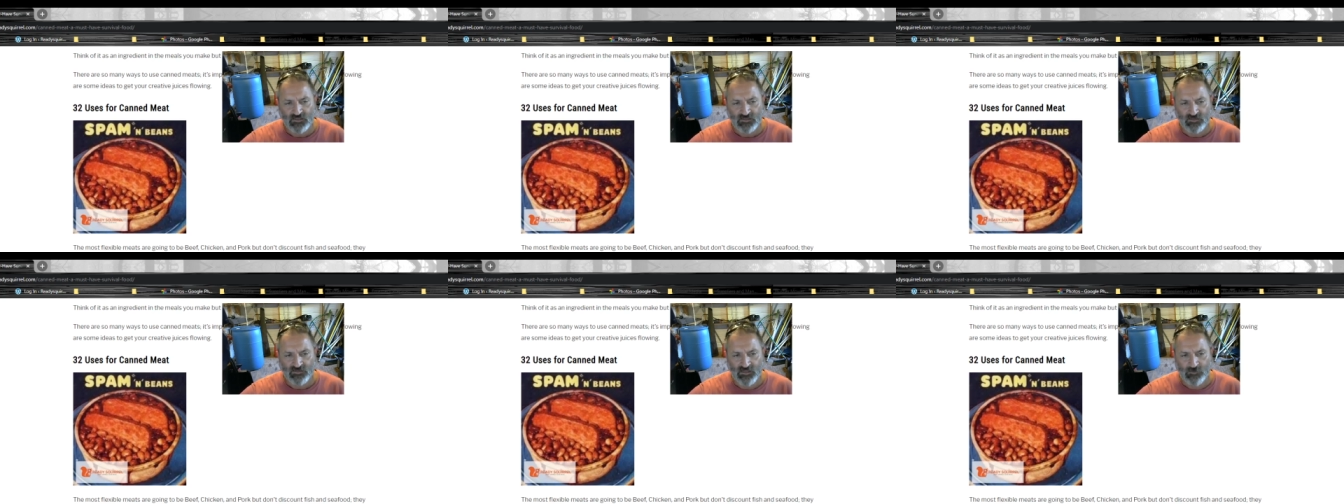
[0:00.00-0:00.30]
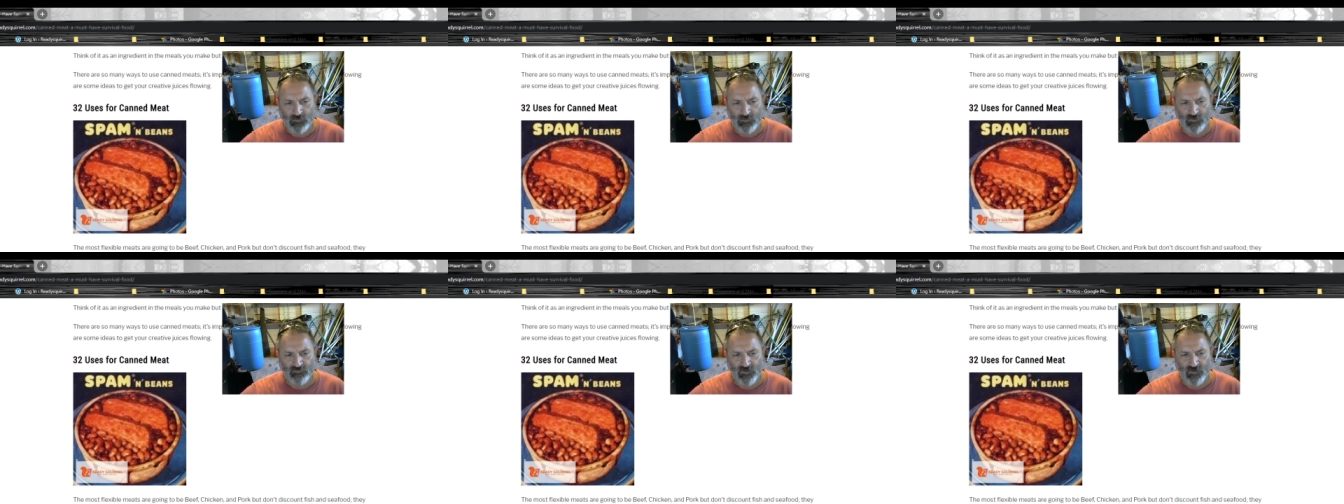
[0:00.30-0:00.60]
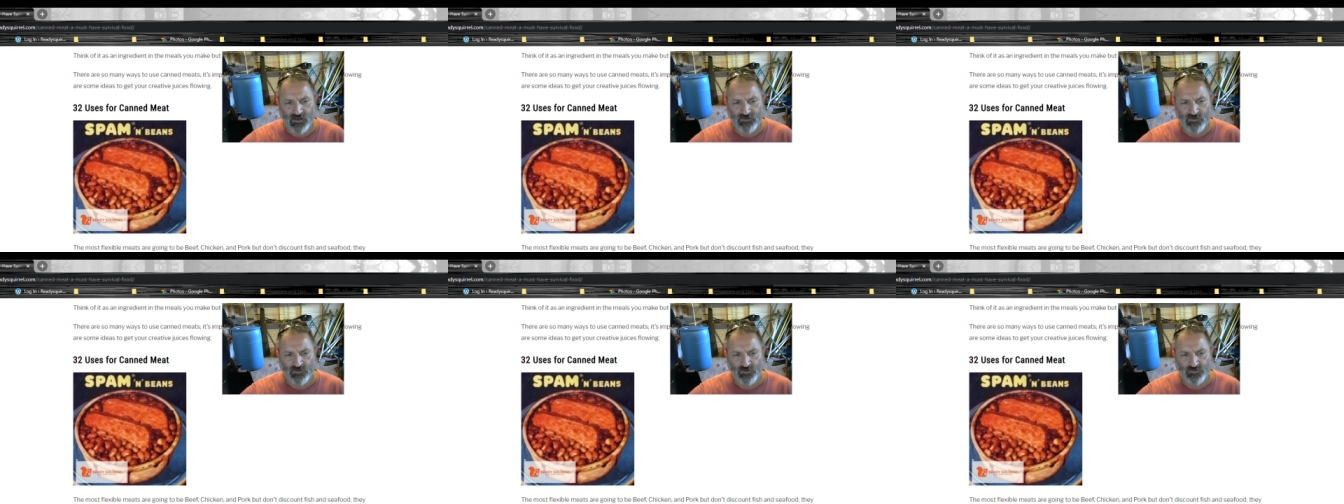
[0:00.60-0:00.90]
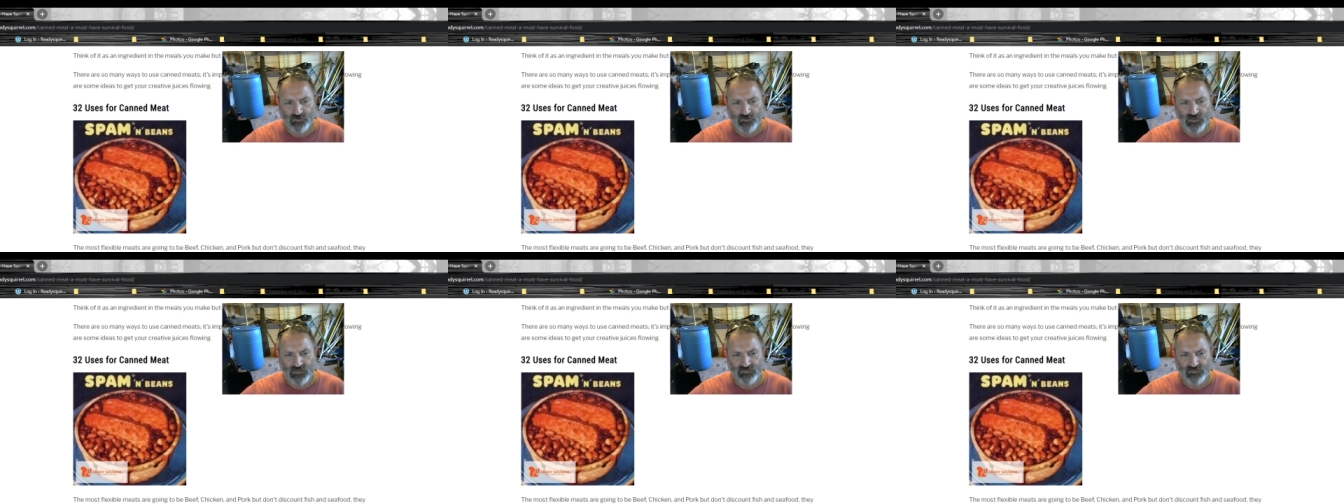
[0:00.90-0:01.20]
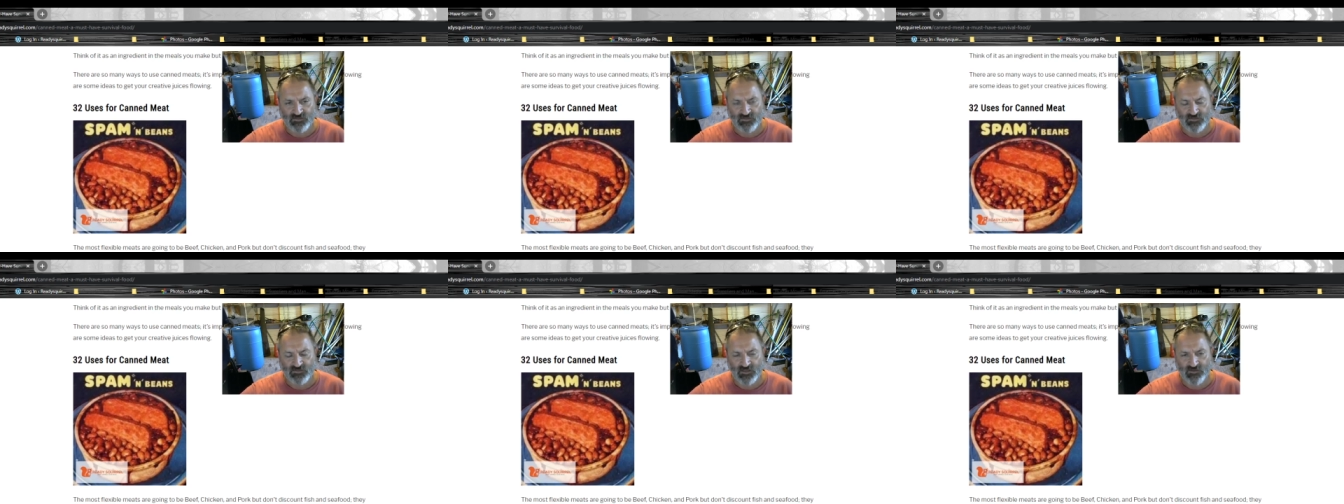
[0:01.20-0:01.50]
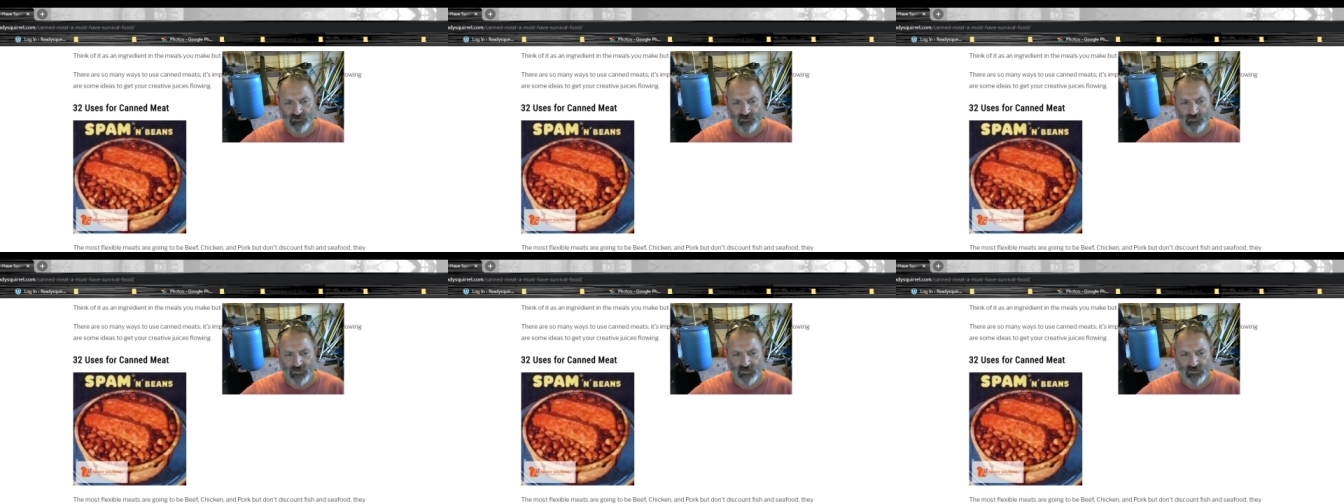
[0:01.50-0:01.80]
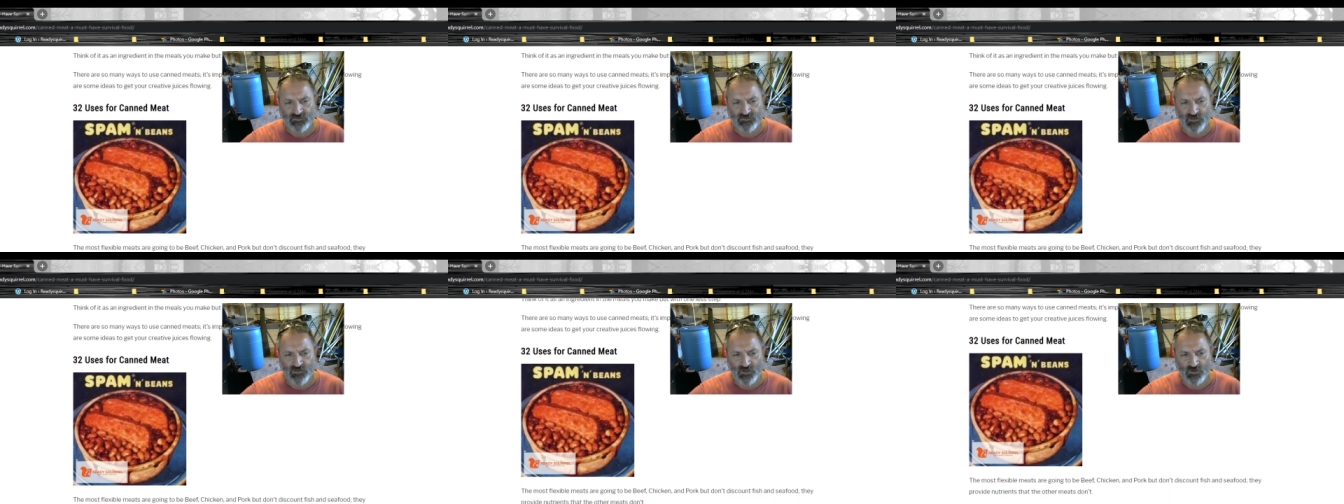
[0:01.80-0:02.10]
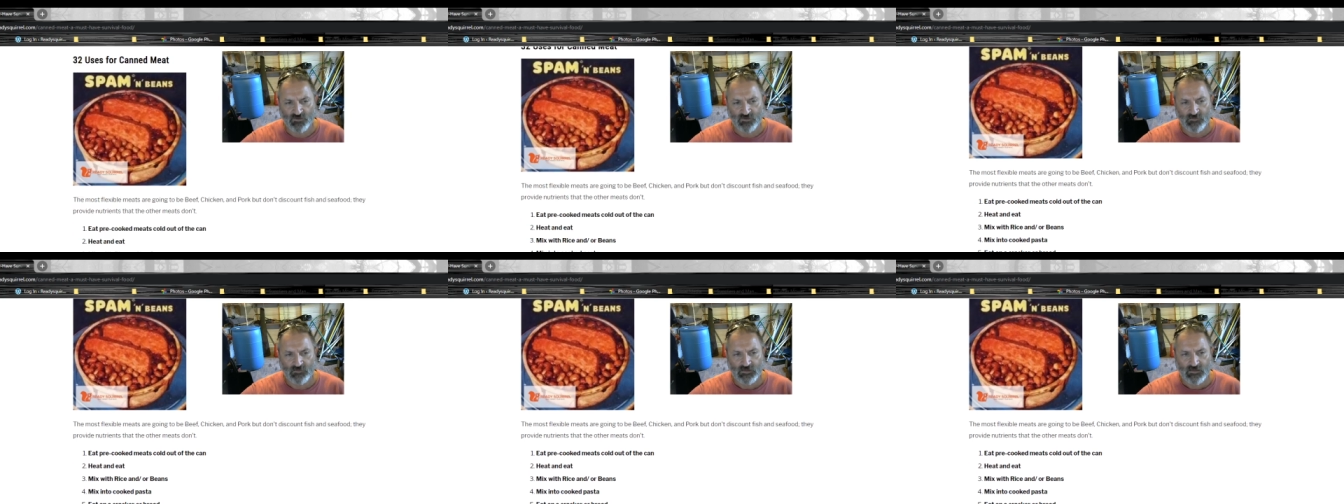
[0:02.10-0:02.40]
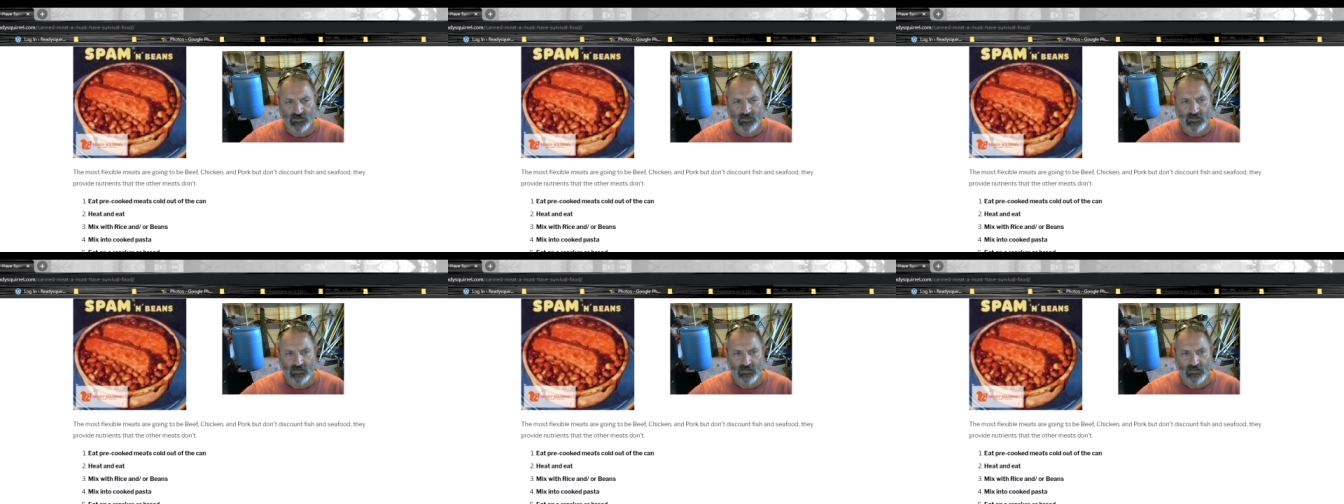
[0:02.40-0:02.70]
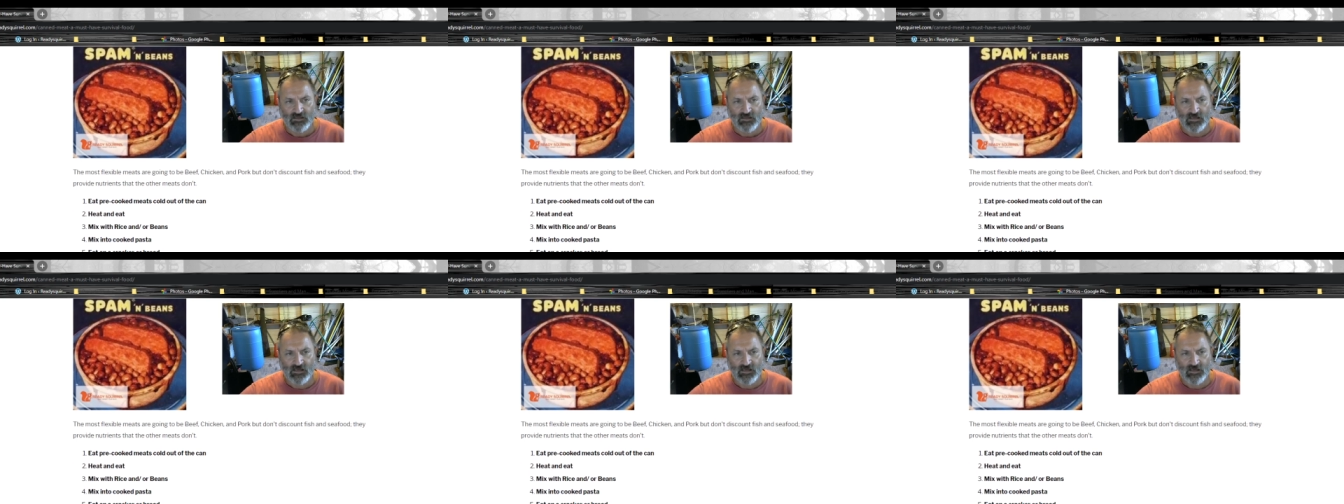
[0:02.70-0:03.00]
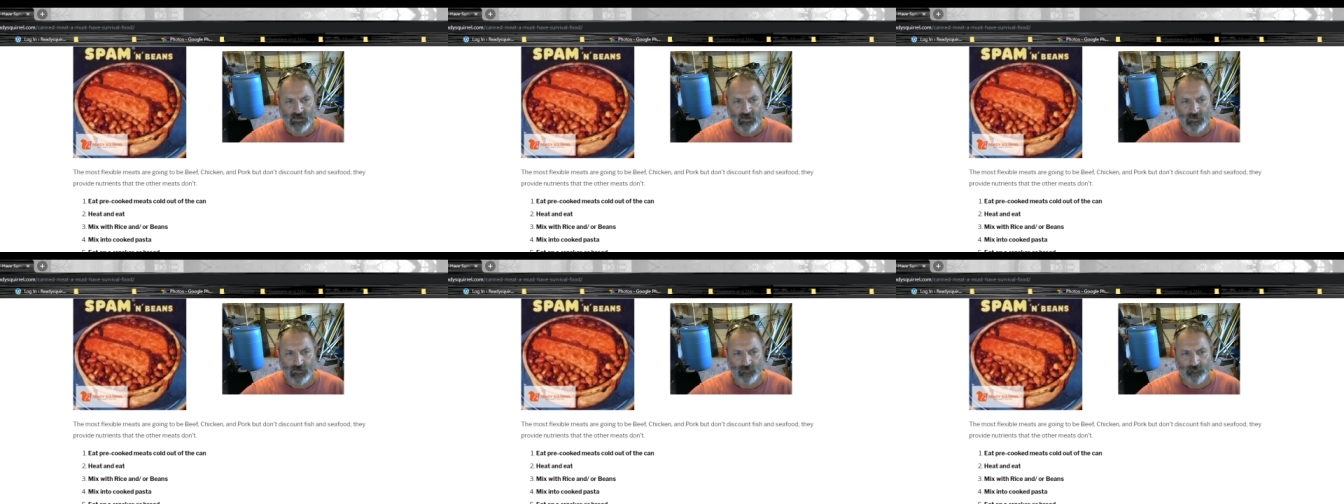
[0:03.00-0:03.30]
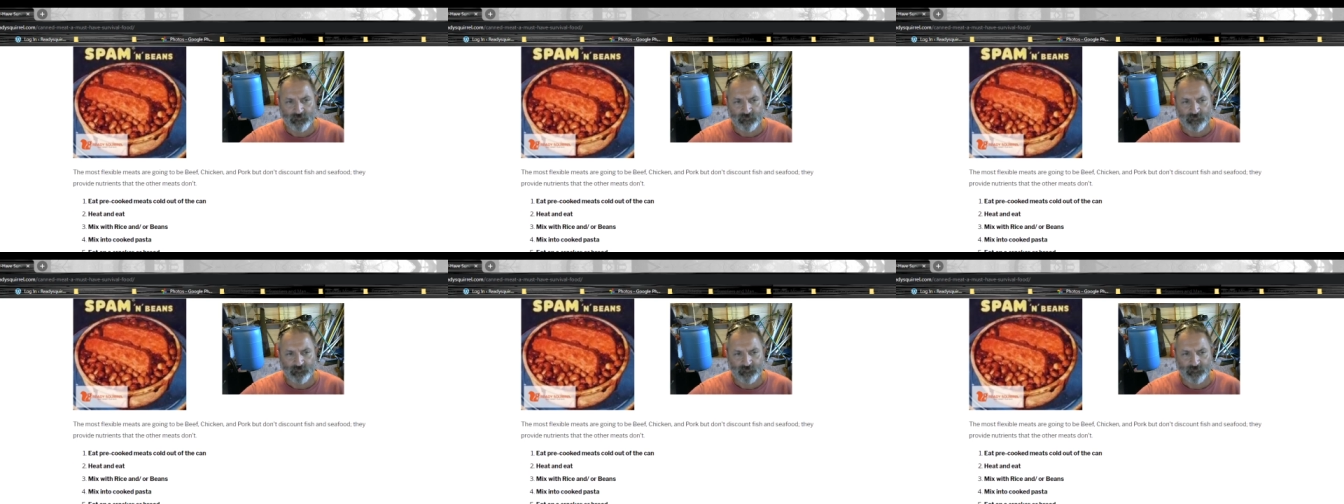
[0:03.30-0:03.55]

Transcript: They provide nutrients that the other meats don't. Um,